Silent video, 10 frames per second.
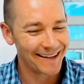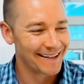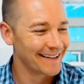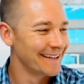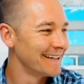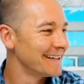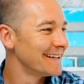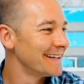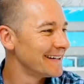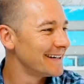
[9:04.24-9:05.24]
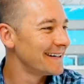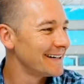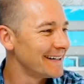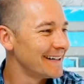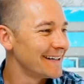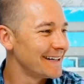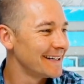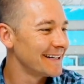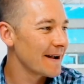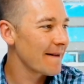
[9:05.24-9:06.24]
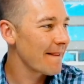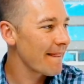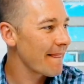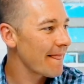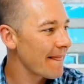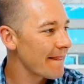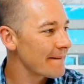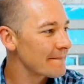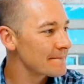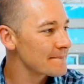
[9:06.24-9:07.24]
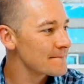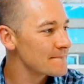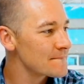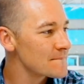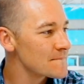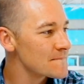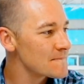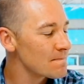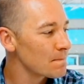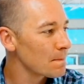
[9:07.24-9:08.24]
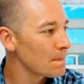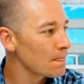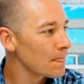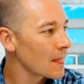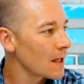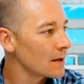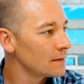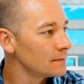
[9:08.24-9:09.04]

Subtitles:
This person isn't speaking.